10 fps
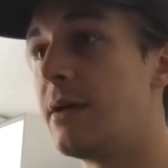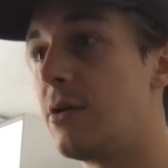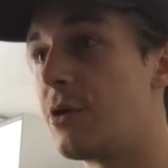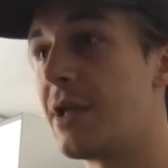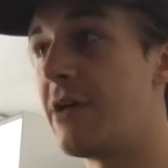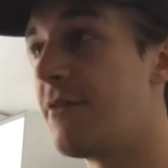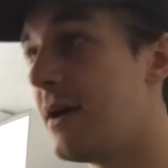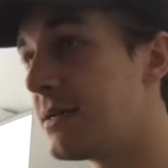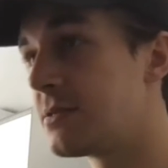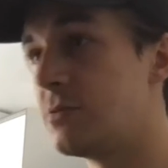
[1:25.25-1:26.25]
or Die
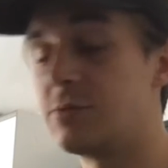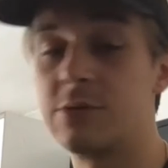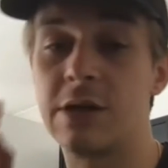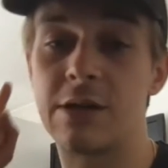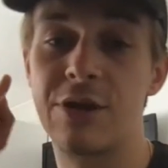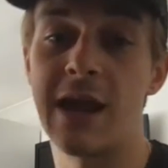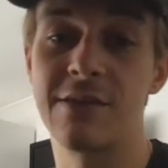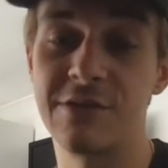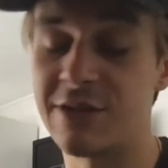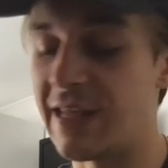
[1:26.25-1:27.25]
Fast, which we're going to react
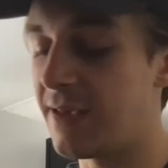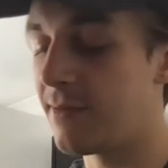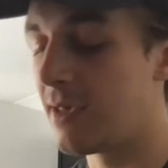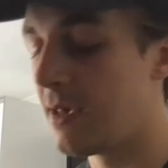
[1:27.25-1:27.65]
to today.